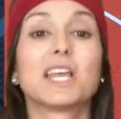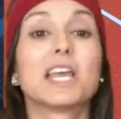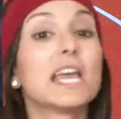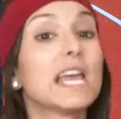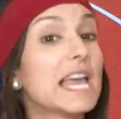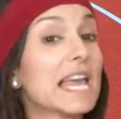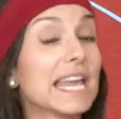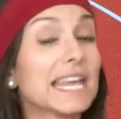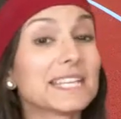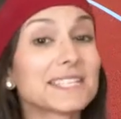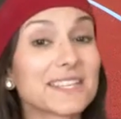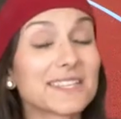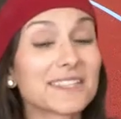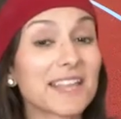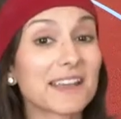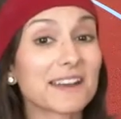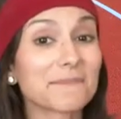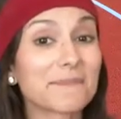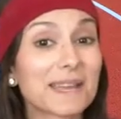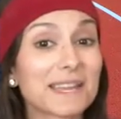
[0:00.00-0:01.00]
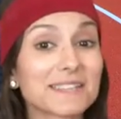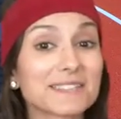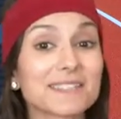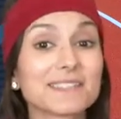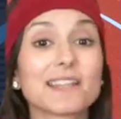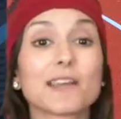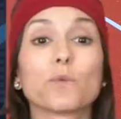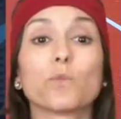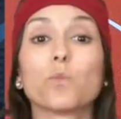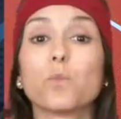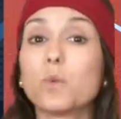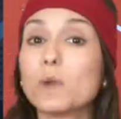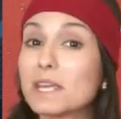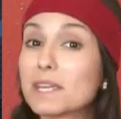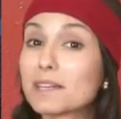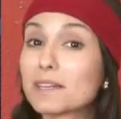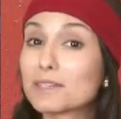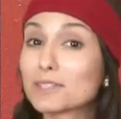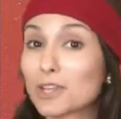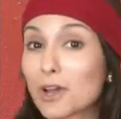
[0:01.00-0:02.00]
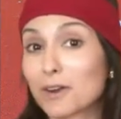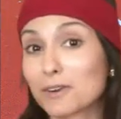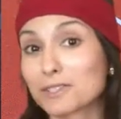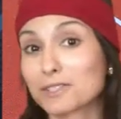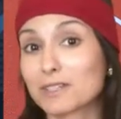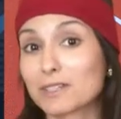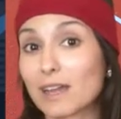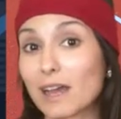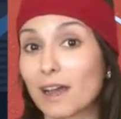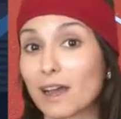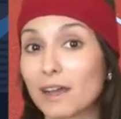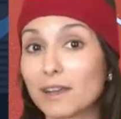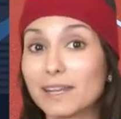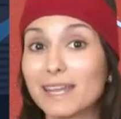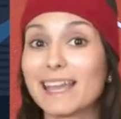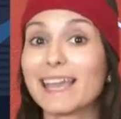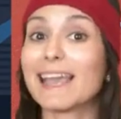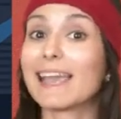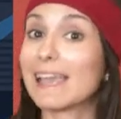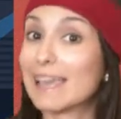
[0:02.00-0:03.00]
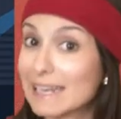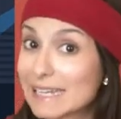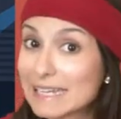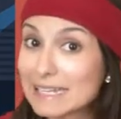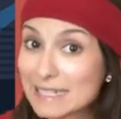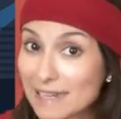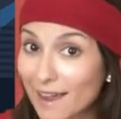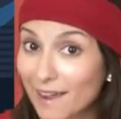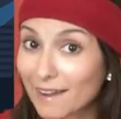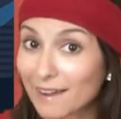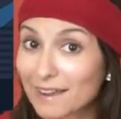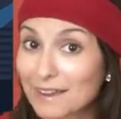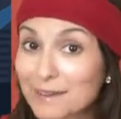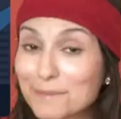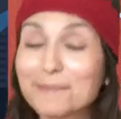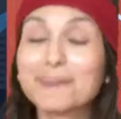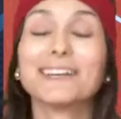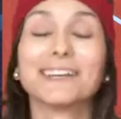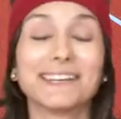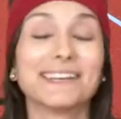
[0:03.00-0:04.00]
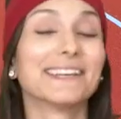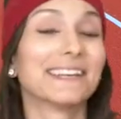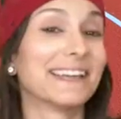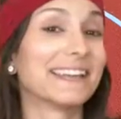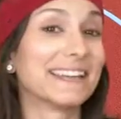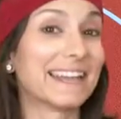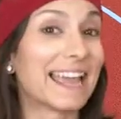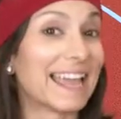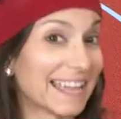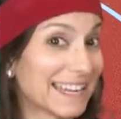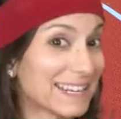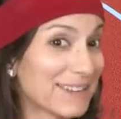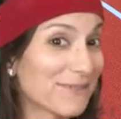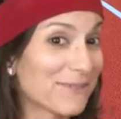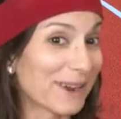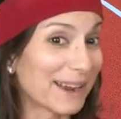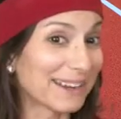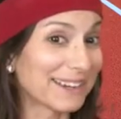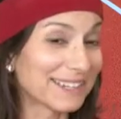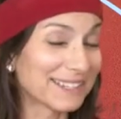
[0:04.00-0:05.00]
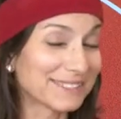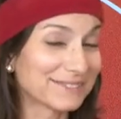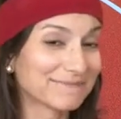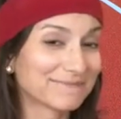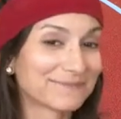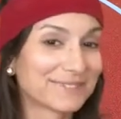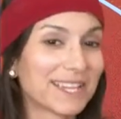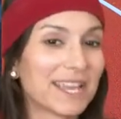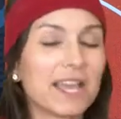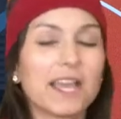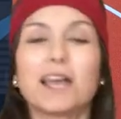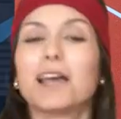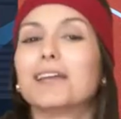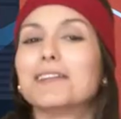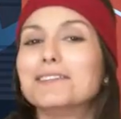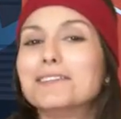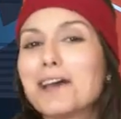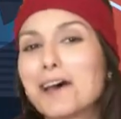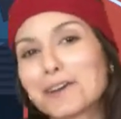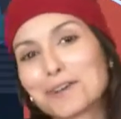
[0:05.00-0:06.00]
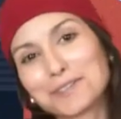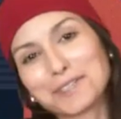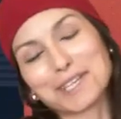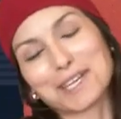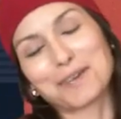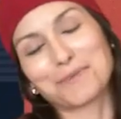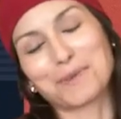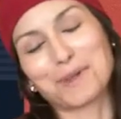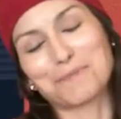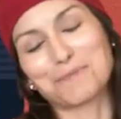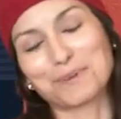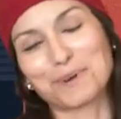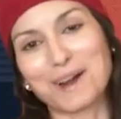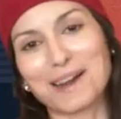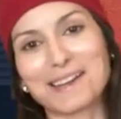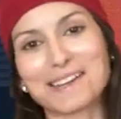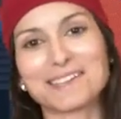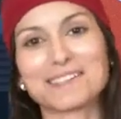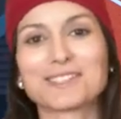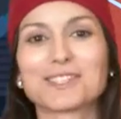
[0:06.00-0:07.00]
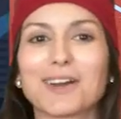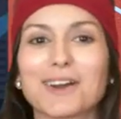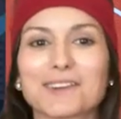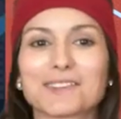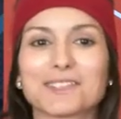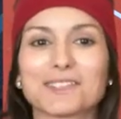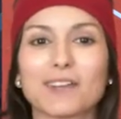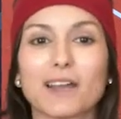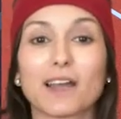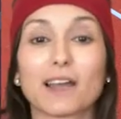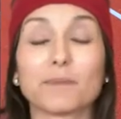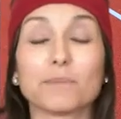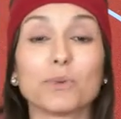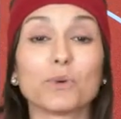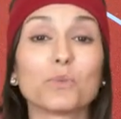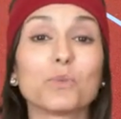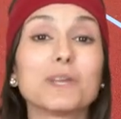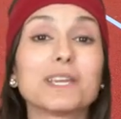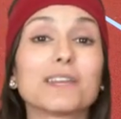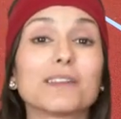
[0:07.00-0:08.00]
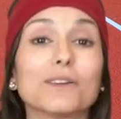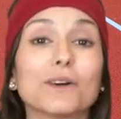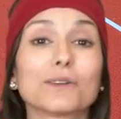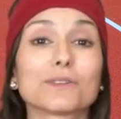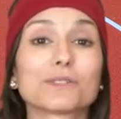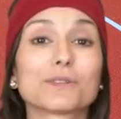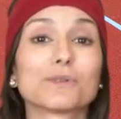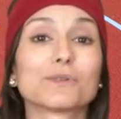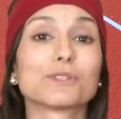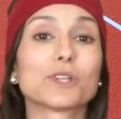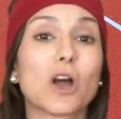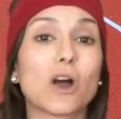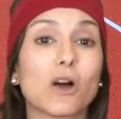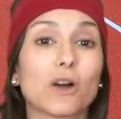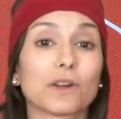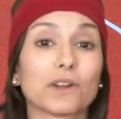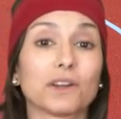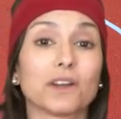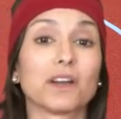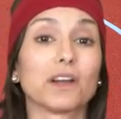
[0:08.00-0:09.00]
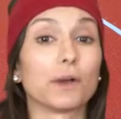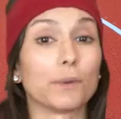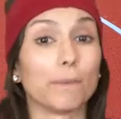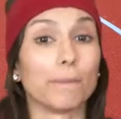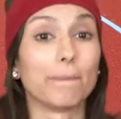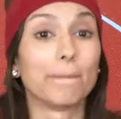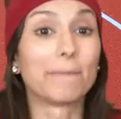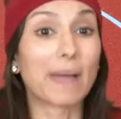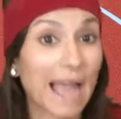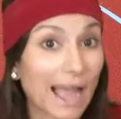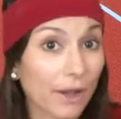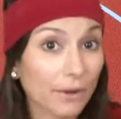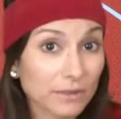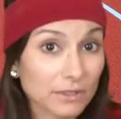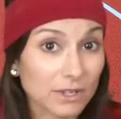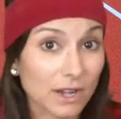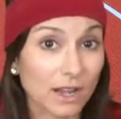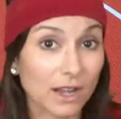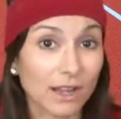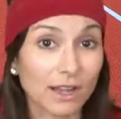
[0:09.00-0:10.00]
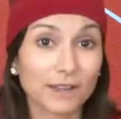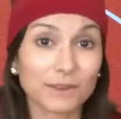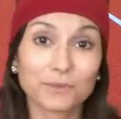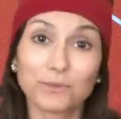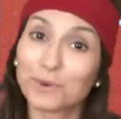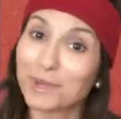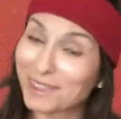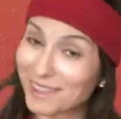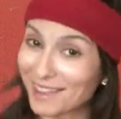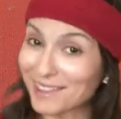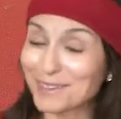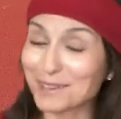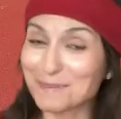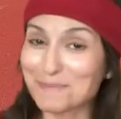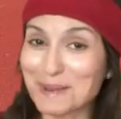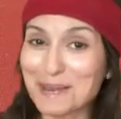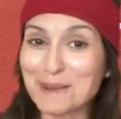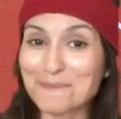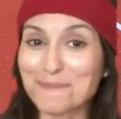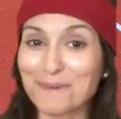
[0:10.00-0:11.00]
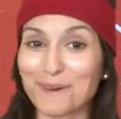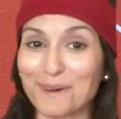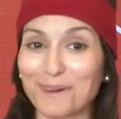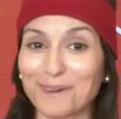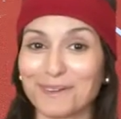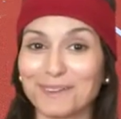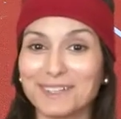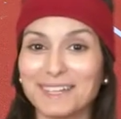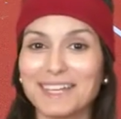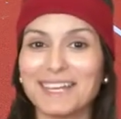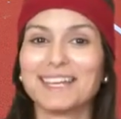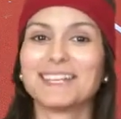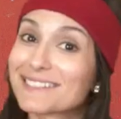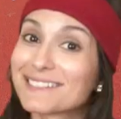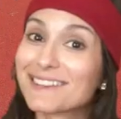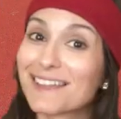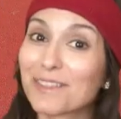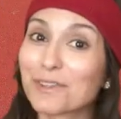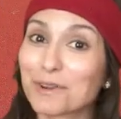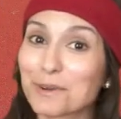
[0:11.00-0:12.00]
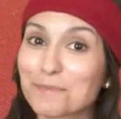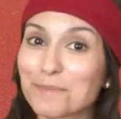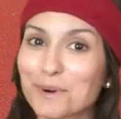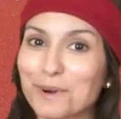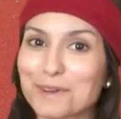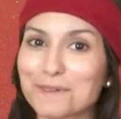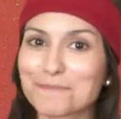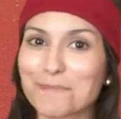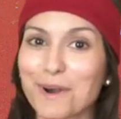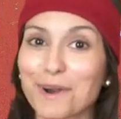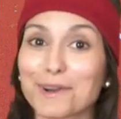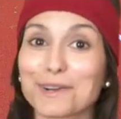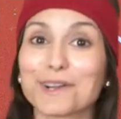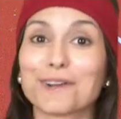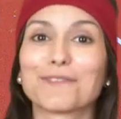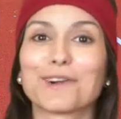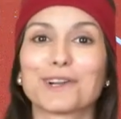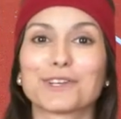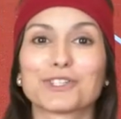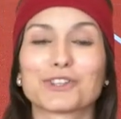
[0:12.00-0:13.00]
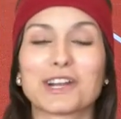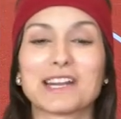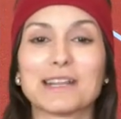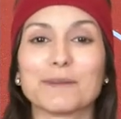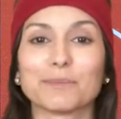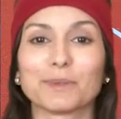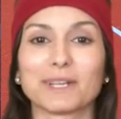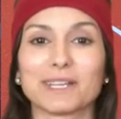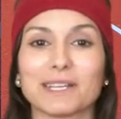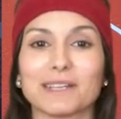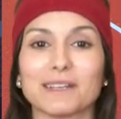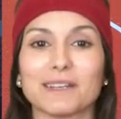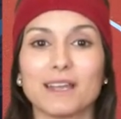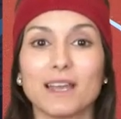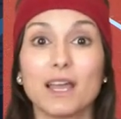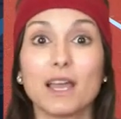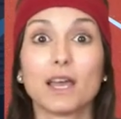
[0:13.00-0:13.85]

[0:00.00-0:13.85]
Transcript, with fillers: Just... Isn't that amazing that we can talk to God anytime and anywhere? Not only can we pray and talk to God, but we can also talk about God with other people. It's another important part of our training plan.